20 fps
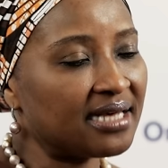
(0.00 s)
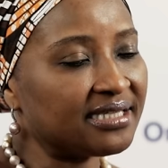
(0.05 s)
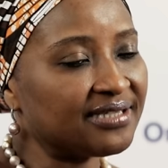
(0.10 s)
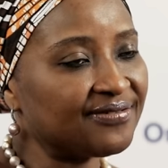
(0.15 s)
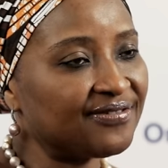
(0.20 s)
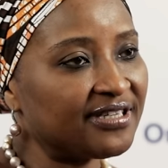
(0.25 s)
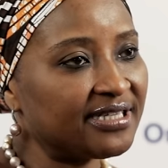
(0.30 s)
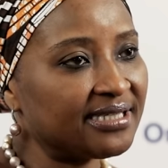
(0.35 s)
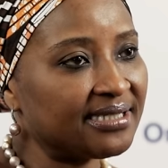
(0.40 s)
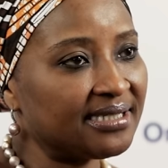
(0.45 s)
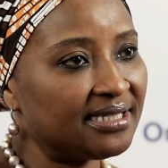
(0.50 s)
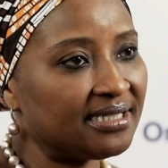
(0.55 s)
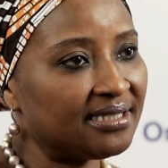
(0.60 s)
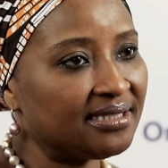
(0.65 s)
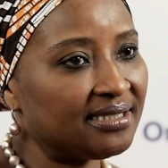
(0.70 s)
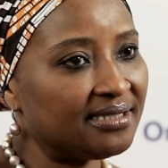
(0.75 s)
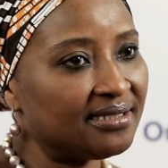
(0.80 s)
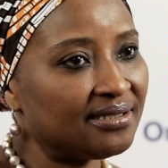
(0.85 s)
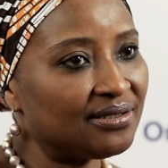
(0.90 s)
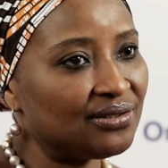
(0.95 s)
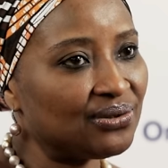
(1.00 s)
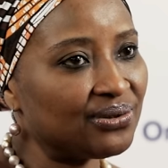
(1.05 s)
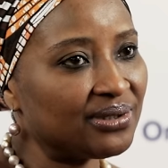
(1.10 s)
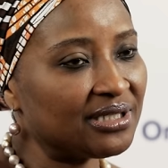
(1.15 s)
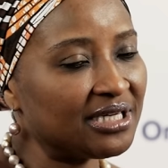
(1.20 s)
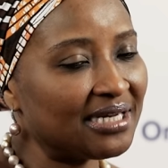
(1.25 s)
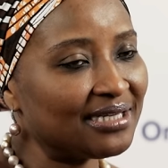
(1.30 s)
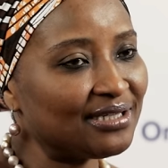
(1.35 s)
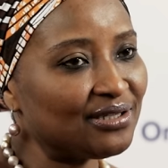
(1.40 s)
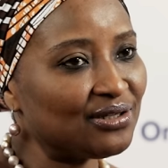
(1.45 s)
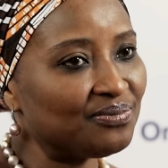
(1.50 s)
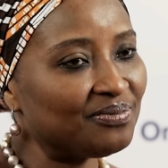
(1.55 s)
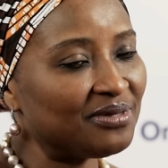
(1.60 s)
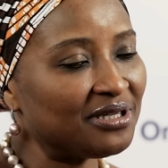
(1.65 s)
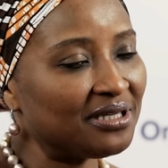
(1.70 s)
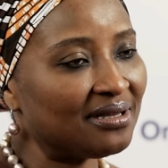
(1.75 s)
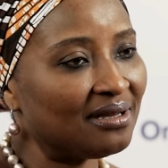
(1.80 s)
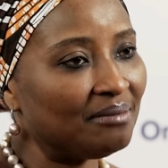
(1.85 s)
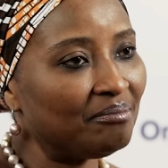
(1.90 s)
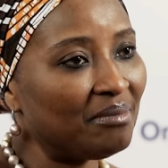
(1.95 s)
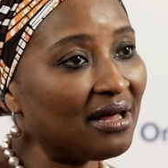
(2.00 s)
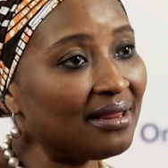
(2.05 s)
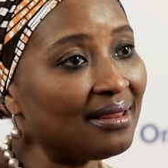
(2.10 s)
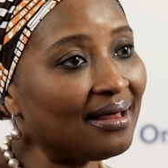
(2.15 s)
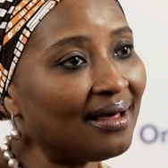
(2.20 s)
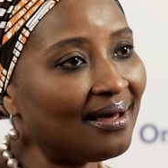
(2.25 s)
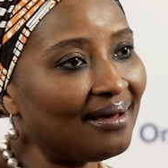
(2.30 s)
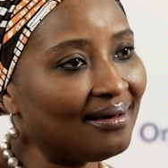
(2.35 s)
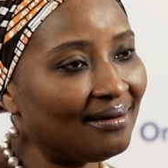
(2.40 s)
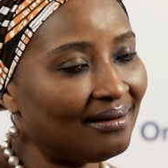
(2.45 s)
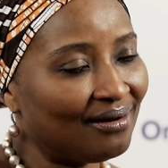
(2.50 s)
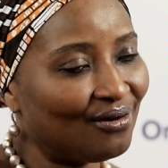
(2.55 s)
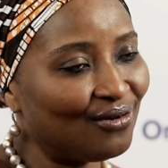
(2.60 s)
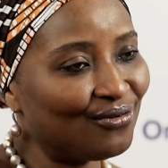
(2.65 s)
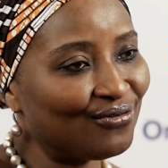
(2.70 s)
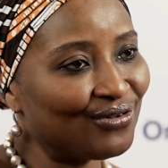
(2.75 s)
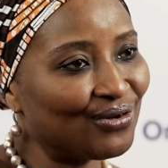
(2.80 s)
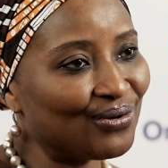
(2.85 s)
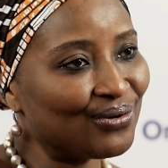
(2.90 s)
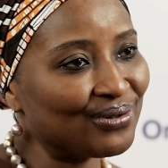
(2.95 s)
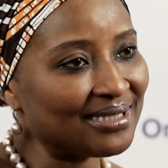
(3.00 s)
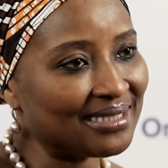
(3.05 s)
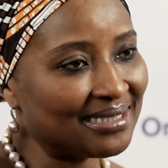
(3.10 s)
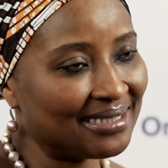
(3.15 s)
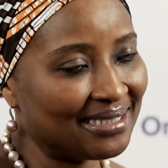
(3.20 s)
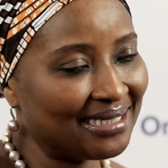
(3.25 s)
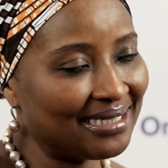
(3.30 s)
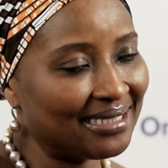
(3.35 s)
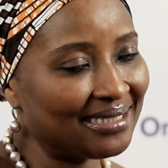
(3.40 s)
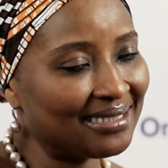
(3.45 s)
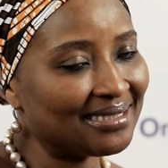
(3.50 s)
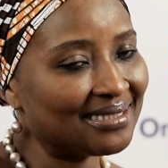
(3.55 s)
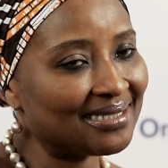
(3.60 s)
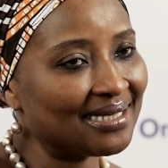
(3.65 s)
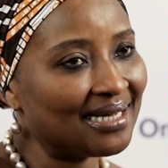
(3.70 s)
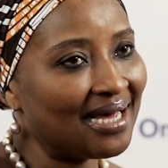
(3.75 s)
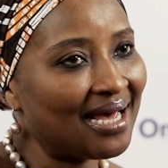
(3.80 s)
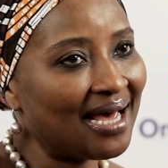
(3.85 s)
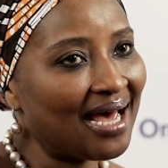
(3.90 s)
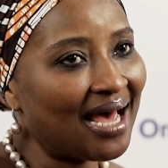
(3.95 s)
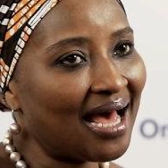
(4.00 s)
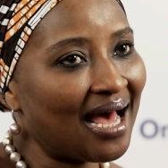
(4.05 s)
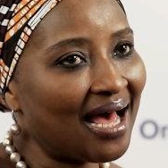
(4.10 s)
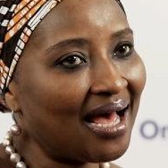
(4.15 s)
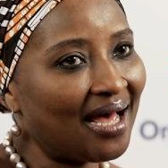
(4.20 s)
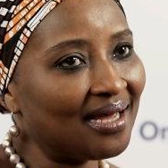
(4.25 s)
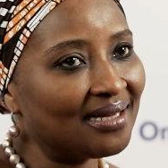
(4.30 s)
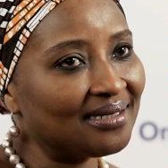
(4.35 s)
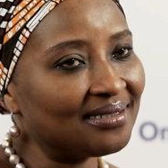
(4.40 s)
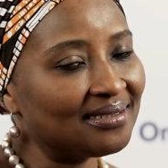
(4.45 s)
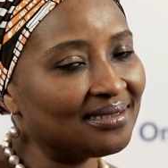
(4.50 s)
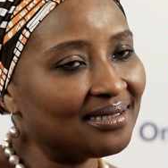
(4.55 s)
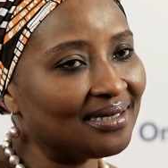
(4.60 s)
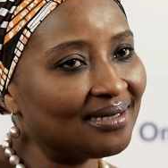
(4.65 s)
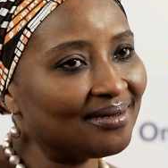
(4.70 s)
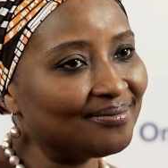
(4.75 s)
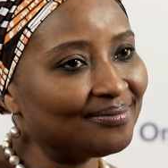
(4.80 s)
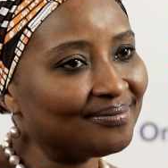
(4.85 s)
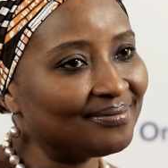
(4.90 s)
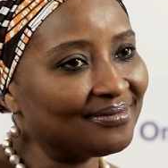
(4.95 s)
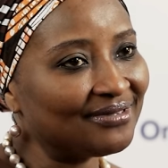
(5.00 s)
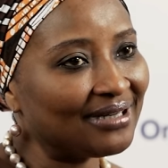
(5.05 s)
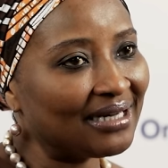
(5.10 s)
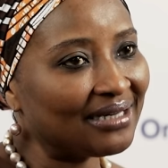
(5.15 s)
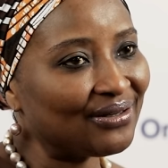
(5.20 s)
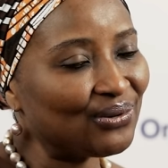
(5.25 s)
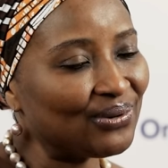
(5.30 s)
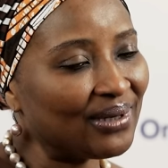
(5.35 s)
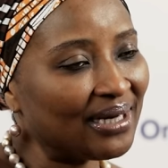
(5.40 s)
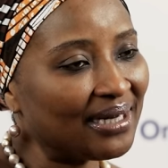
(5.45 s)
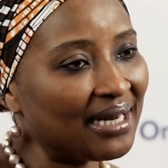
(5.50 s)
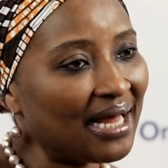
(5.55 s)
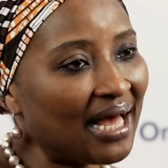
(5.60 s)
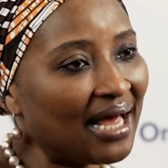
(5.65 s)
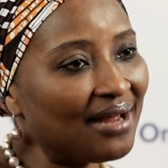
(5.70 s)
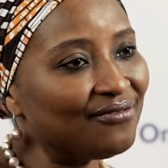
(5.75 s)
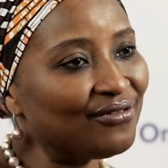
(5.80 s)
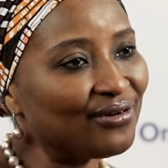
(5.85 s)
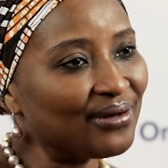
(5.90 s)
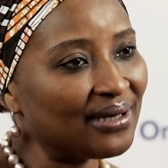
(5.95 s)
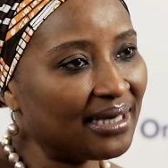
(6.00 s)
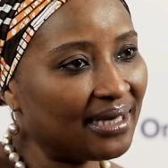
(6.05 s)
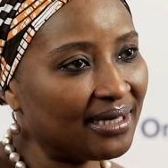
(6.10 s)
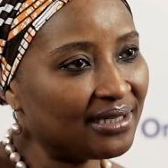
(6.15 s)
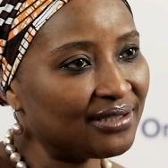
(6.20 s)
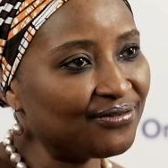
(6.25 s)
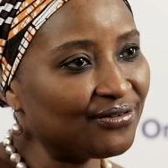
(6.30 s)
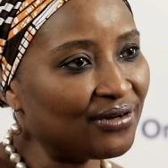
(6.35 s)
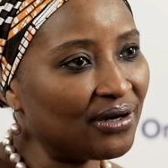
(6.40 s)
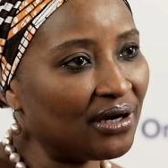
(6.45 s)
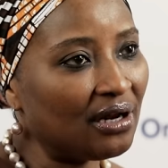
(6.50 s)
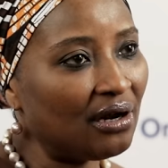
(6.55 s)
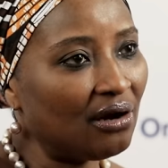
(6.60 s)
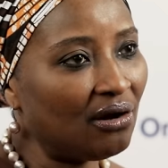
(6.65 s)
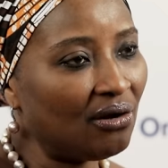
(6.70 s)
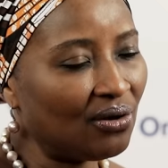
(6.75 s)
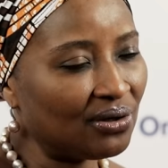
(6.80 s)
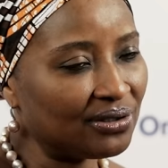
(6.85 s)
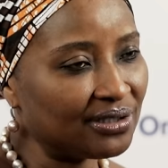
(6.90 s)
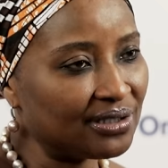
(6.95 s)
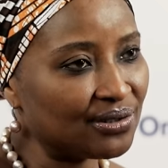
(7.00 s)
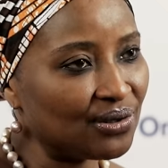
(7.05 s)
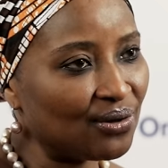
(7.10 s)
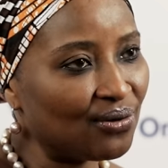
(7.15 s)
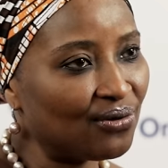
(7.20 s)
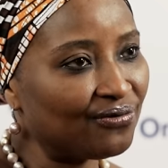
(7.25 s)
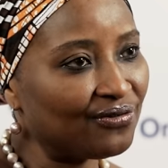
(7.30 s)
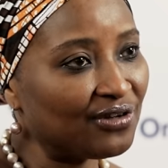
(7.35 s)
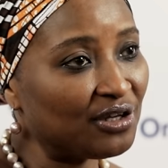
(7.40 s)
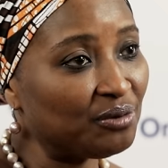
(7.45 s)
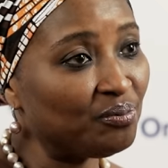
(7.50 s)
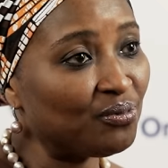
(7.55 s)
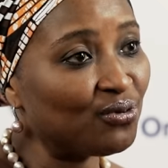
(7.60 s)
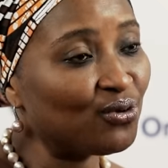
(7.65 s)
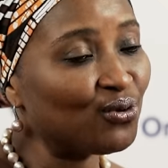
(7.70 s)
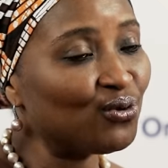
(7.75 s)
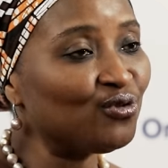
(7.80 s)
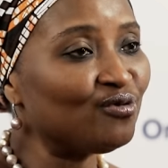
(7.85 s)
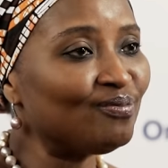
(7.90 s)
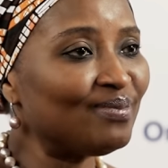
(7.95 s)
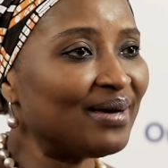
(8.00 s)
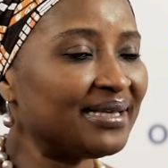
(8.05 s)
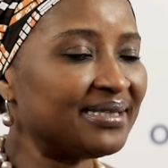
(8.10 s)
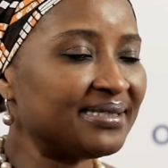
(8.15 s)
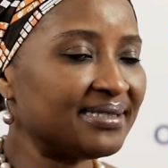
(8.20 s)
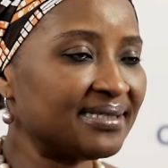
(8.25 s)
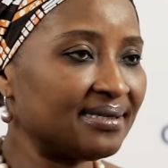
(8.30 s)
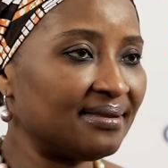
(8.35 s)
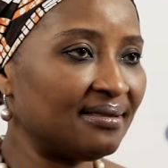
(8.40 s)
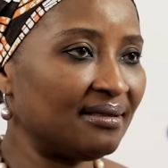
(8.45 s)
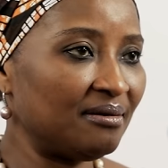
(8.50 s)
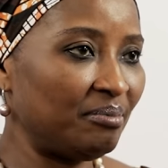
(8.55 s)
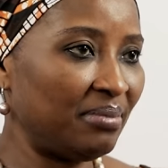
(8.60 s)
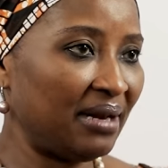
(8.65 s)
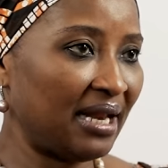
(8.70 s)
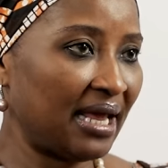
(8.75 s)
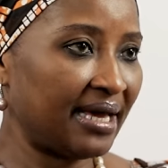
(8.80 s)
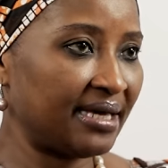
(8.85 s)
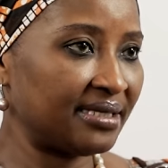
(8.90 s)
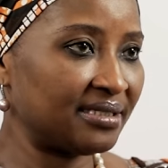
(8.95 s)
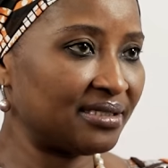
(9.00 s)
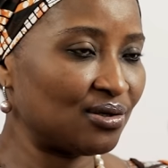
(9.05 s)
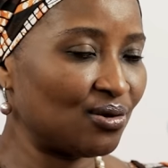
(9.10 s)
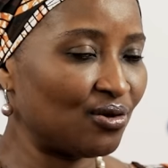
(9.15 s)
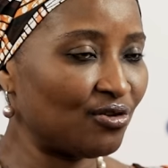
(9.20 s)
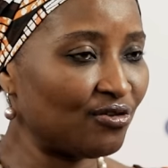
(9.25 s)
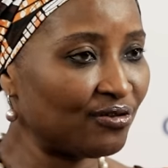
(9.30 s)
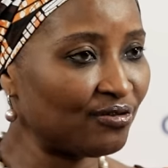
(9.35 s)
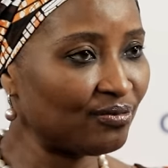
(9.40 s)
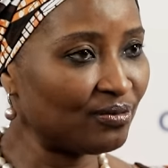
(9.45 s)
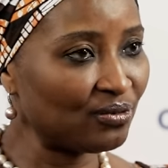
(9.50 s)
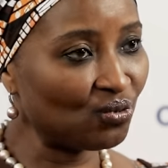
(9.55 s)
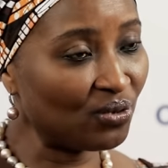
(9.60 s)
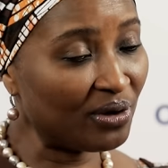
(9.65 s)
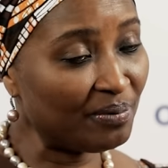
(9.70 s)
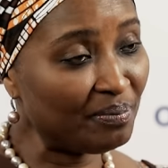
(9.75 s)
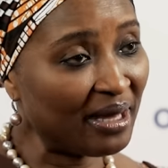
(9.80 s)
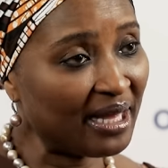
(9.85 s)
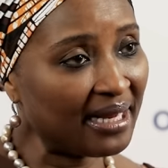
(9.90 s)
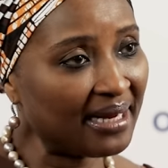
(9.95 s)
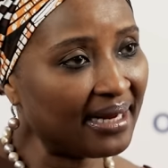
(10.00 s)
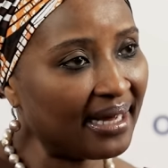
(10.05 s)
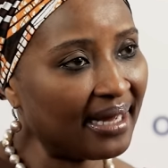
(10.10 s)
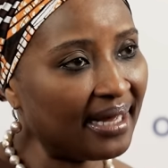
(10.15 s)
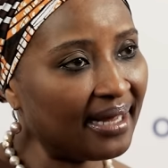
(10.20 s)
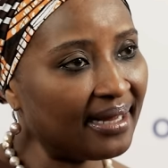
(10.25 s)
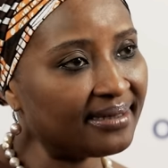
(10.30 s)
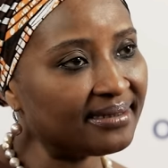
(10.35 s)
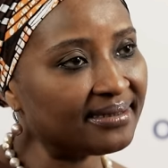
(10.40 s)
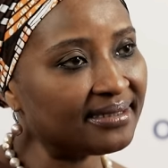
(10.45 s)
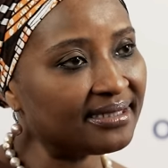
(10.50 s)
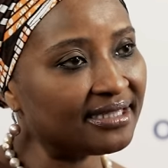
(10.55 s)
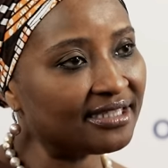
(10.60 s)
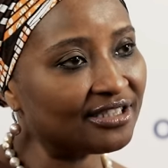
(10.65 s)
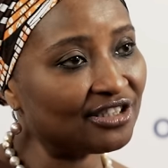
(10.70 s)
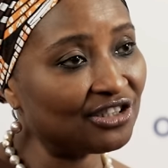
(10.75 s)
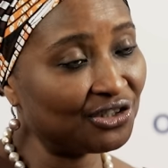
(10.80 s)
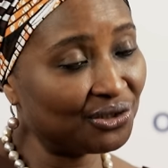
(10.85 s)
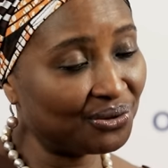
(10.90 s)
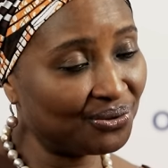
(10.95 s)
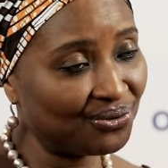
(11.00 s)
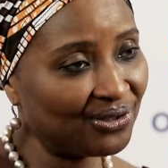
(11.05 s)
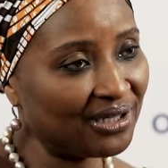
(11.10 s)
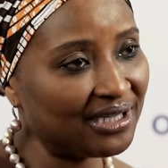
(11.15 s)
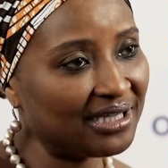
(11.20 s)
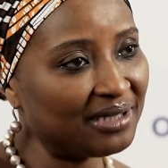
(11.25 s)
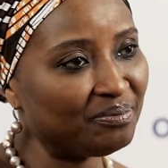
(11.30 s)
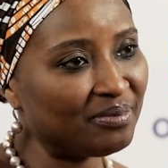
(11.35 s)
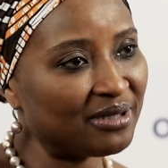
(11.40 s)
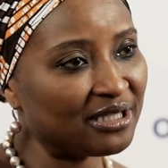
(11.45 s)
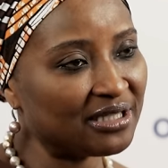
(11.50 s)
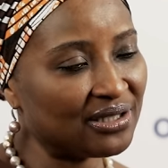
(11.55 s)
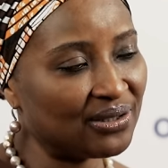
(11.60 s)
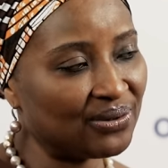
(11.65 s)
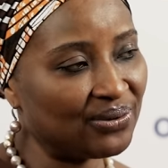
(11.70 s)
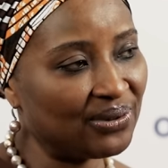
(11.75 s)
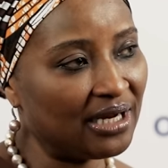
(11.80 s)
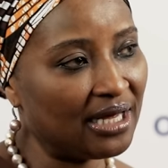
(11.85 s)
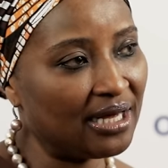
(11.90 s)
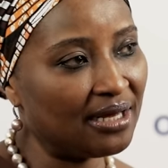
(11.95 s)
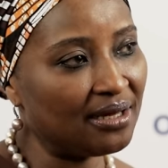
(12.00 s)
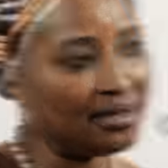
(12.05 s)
As First Ladies, you tend to be the mother of your state, and um, you can advocate for a lot of improvements in the plight of women and uh, children in particular.